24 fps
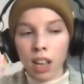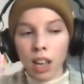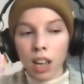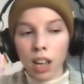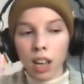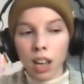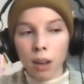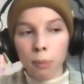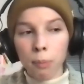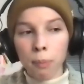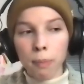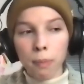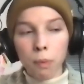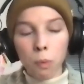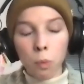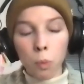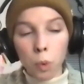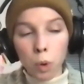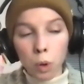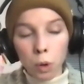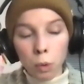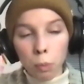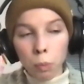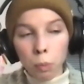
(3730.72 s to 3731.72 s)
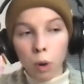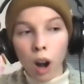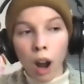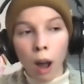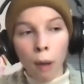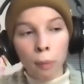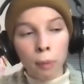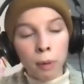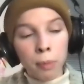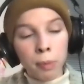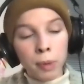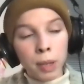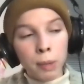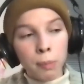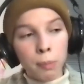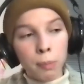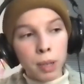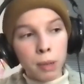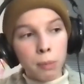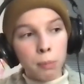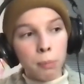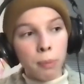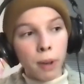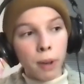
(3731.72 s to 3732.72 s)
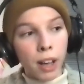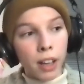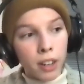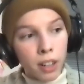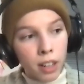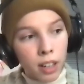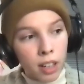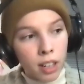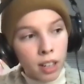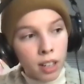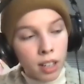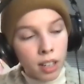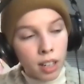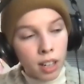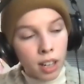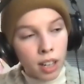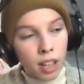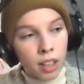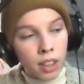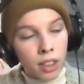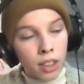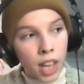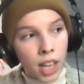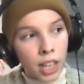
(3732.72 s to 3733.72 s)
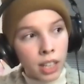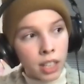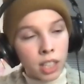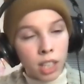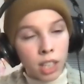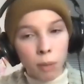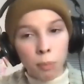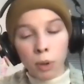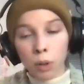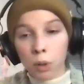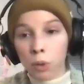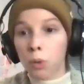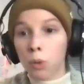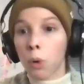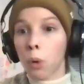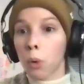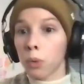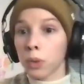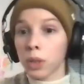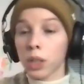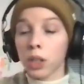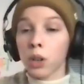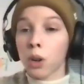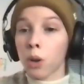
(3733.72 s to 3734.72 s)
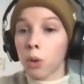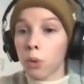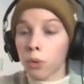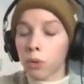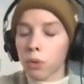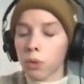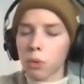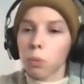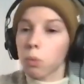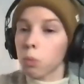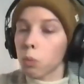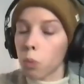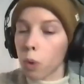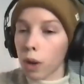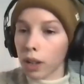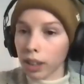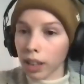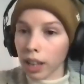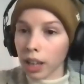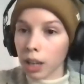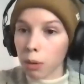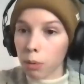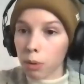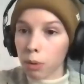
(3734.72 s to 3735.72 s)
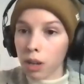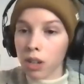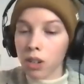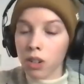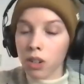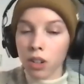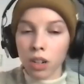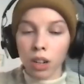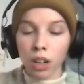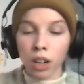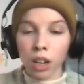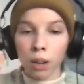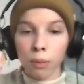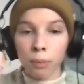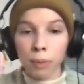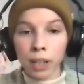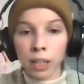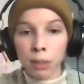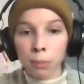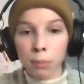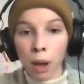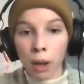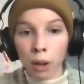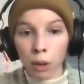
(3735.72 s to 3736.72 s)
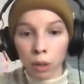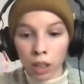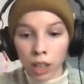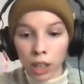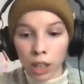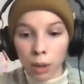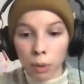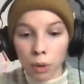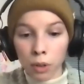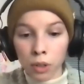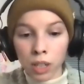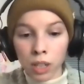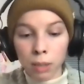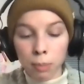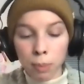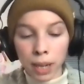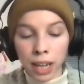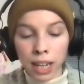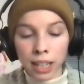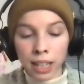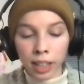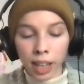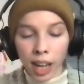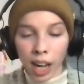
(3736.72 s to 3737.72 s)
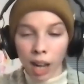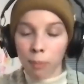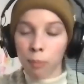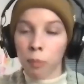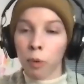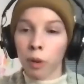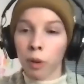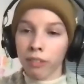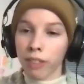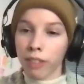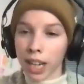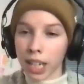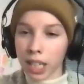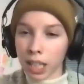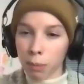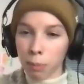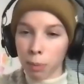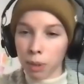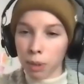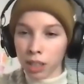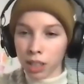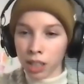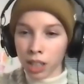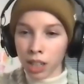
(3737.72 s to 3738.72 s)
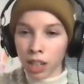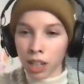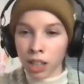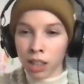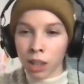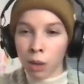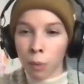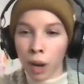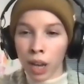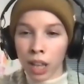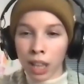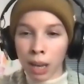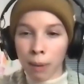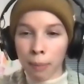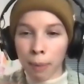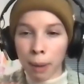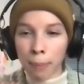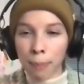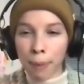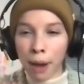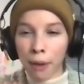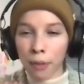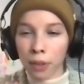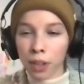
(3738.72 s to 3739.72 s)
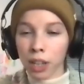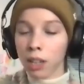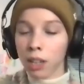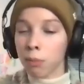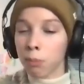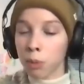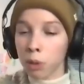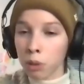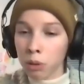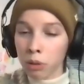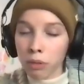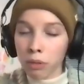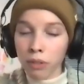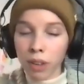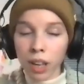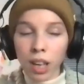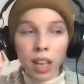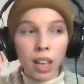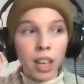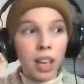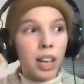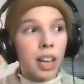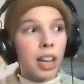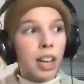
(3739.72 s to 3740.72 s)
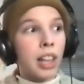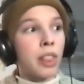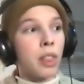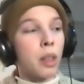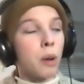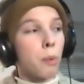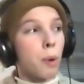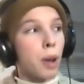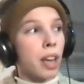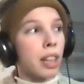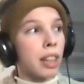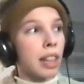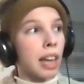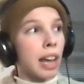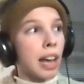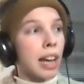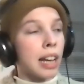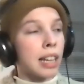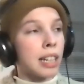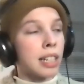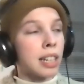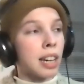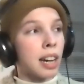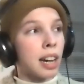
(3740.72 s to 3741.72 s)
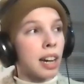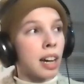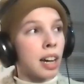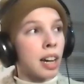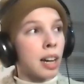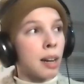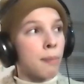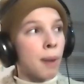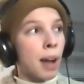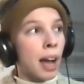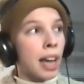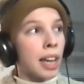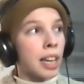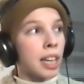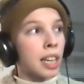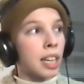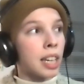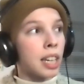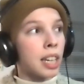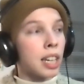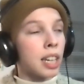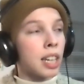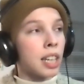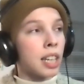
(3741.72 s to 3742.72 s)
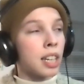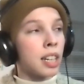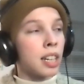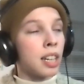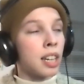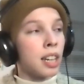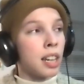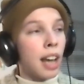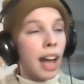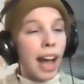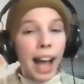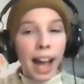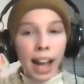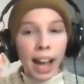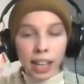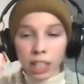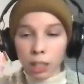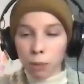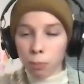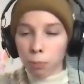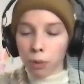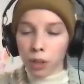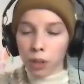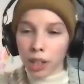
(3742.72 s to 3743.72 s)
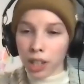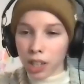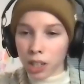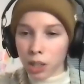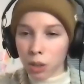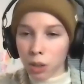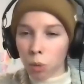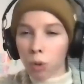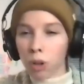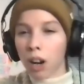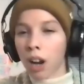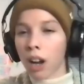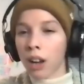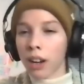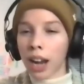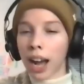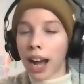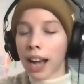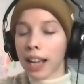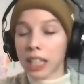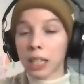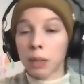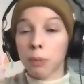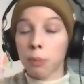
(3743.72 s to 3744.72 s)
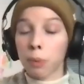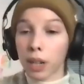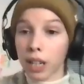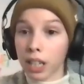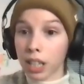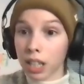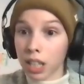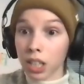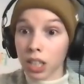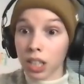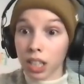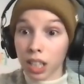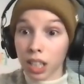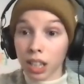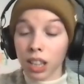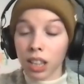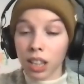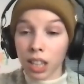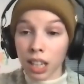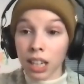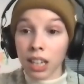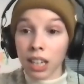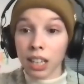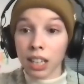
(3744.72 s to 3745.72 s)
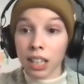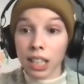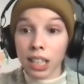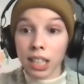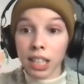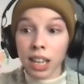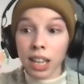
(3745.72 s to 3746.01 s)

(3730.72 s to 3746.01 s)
will probably be better than someone who only knows one language, is monolingual, just because I have more flexibility in the way that my mouth can move, in the way that I can aspirate or unaspirate certain things.